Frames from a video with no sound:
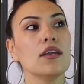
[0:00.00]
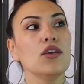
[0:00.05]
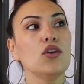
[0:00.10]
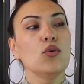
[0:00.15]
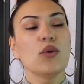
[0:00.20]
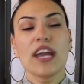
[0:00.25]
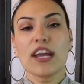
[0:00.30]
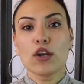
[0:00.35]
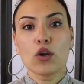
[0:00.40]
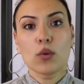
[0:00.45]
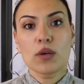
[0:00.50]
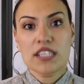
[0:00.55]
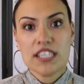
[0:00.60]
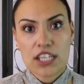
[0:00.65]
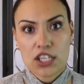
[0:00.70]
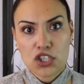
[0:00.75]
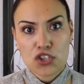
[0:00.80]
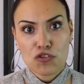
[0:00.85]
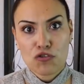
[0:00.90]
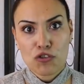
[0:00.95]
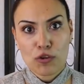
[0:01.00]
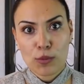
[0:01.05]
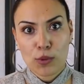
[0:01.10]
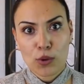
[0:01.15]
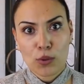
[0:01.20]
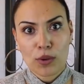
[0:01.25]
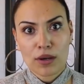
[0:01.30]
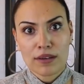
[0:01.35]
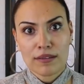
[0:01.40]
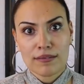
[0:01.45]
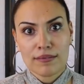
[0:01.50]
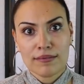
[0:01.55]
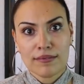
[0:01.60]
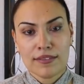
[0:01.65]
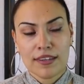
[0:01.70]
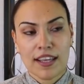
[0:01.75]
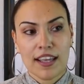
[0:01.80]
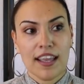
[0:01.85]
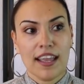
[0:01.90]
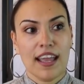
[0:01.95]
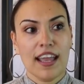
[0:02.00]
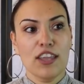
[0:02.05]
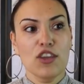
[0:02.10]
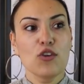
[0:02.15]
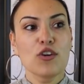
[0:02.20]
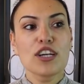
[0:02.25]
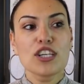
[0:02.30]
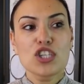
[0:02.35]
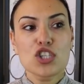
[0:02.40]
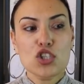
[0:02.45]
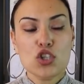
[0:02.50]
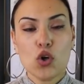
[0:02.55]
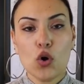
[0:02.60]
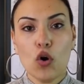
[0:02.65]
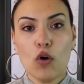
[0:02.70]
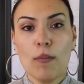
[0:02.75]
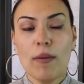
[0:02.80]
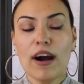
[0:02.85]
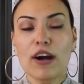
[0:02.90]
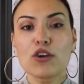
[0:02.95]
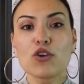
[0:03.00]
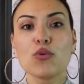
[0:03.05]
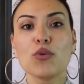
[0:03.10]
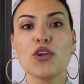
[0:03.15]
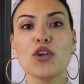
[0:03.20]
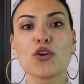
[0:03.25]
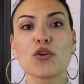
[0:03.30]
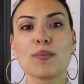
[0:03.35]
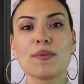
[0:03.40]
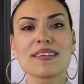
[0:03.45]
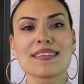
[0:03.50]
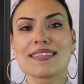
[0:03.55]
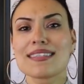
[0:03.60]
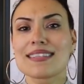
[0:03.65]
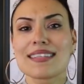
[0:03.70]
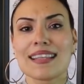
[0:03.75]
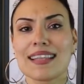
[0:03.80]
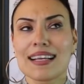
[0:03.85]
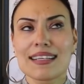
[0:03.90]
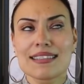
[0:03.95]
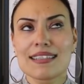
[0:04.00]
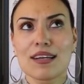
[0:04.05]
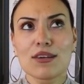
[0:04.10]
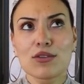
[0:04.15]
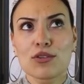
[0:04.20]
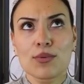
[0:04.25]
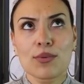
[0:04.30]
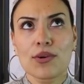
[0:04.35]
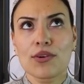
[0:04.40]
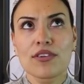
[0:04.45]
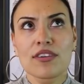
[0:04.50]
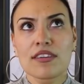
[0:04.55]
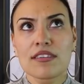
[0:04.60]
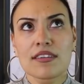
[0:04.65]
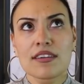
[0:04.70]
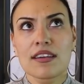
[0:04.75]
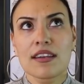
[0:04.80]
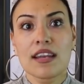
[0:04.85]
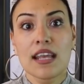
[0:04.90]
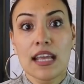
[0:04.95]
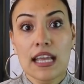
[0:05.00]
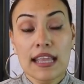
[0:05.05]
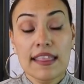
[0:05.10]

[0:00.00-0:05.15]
you get no attention from no one. And you could just go about doing your business. And that sounds weird, doesn't it?